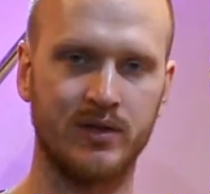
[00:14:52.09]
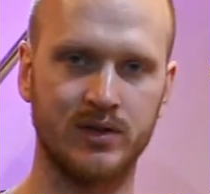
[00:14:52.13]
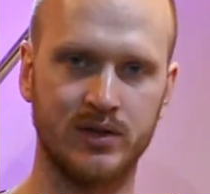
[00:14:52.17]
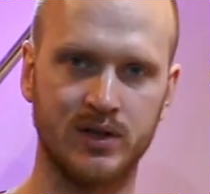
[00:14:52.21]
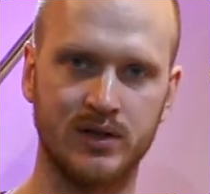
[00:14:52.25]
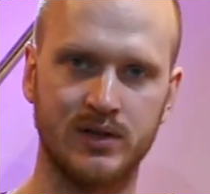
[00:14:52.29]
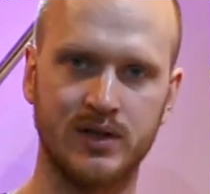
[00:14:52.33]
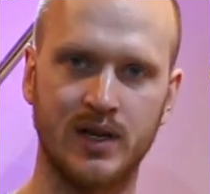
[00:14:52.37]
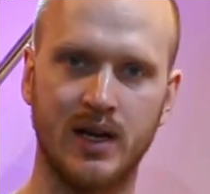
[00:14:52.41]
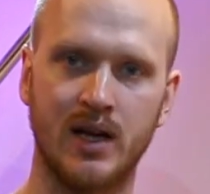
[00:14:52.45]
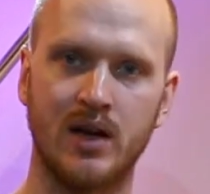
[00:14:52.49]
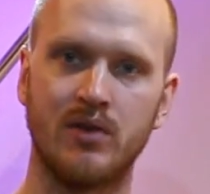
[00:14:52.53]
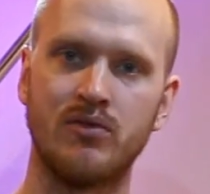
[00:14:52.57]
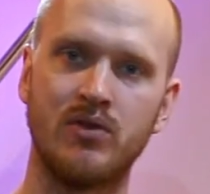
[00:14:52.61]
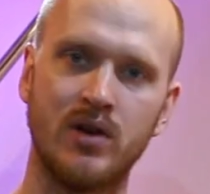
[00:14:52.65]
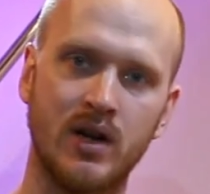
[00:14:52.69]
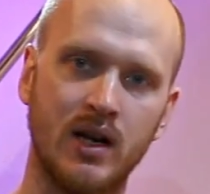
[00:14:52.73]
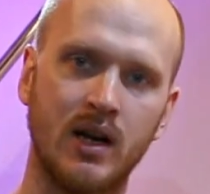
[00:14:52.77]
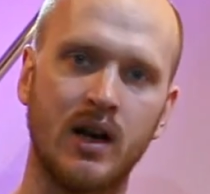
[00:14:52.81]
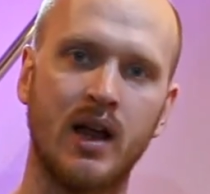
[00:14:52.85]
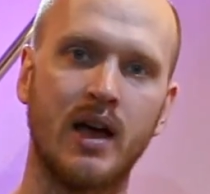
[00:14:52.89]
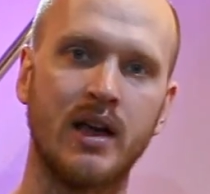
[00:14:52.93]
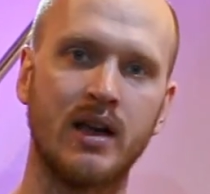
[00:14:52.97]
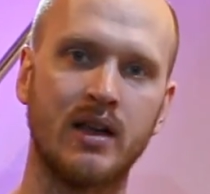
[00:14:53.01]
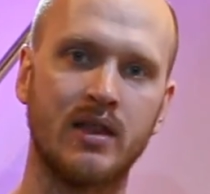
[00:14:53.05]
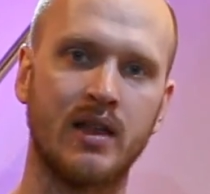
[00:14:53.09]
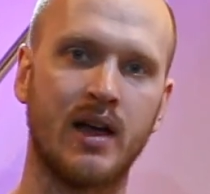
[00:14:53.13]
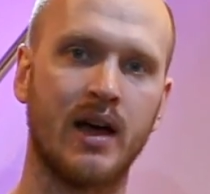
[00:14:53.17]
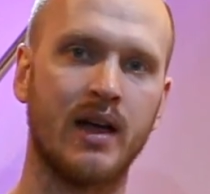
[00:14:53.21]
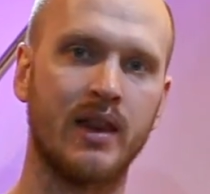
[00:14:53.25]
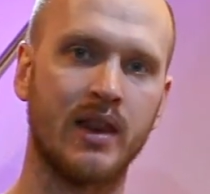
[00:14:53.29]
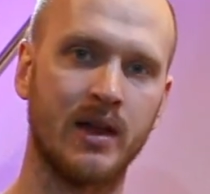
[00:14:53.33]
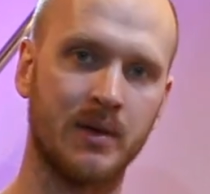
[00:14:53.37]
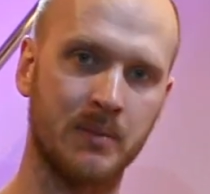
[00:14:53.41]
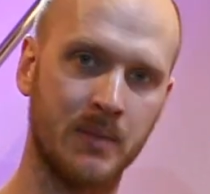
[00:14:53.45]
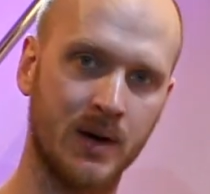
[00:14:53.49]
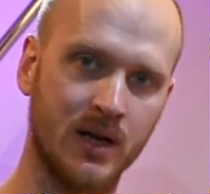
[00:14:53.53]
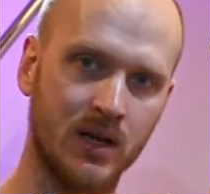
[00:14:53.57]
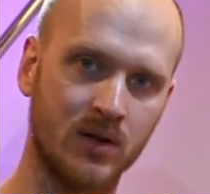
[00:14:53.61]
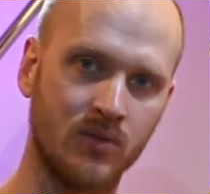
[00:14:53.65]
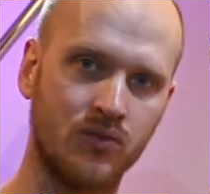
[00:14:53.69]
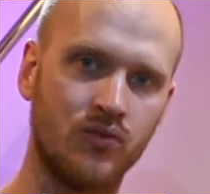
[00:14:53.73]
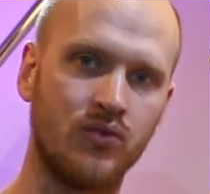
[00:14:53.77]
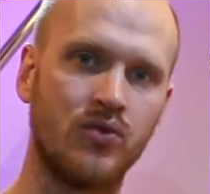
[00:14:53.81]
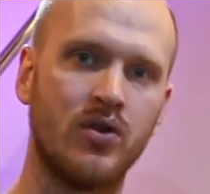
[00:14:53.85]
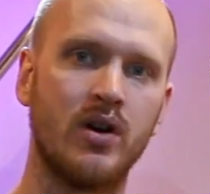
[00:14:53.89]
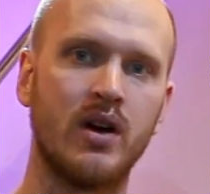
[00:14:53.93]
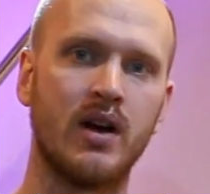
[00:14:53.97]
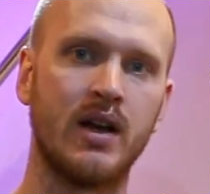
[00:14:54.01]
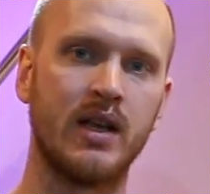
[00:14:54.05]
As I say, I really like that. That made
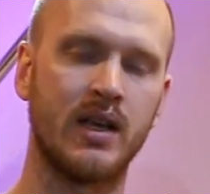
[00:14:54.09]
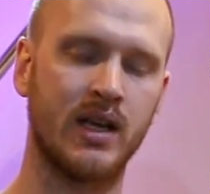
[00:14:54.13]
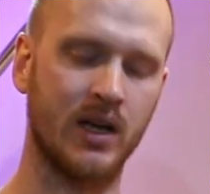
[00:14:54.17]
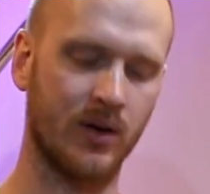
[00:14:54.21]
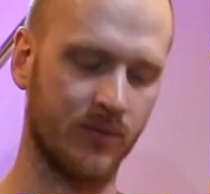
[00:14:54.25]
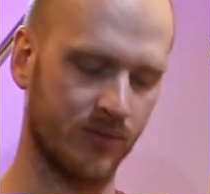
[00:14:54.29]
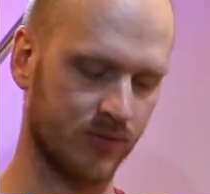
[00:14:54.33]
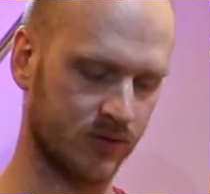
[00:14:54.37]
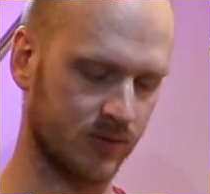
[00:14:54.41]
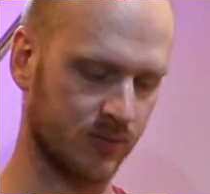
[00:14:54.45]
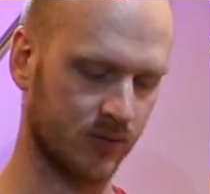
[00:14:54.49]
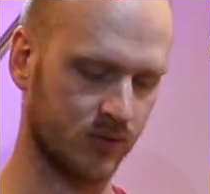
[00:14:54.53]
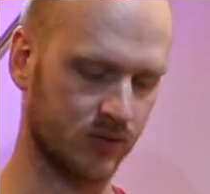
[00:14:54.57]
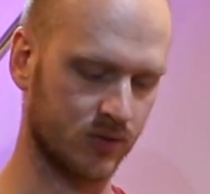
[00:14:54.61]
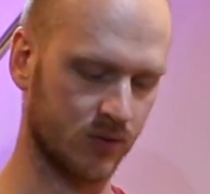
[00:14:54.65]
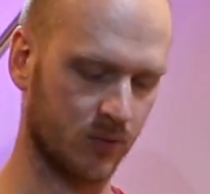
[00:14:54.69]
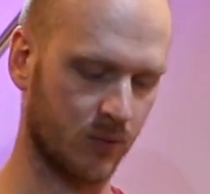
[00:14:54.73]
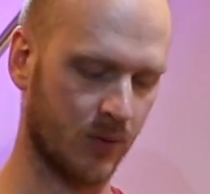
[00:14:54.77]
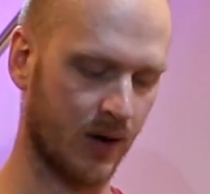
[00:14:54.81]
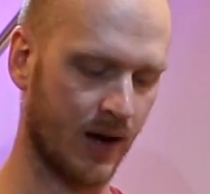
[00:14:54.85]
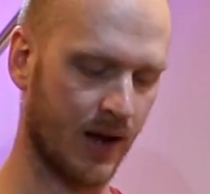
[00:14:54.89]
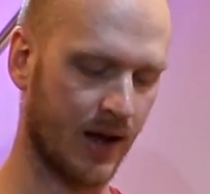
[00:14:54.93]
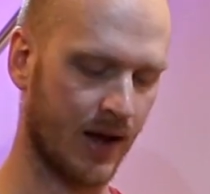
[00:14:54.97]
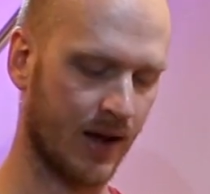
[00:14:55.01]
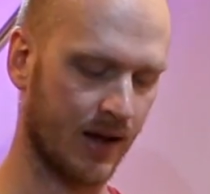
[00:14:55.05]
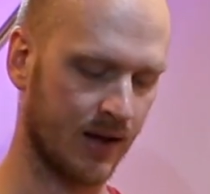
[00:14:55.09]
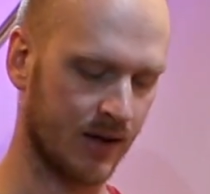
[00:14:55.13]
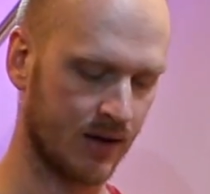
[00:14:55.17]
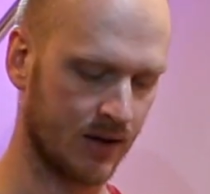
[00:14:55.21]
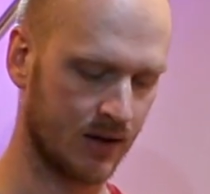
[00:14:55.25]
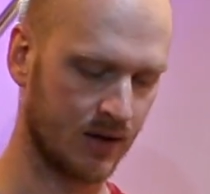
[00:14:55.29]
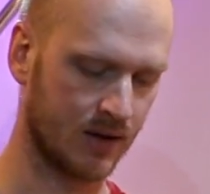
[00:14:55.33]
them really comfortable to wear.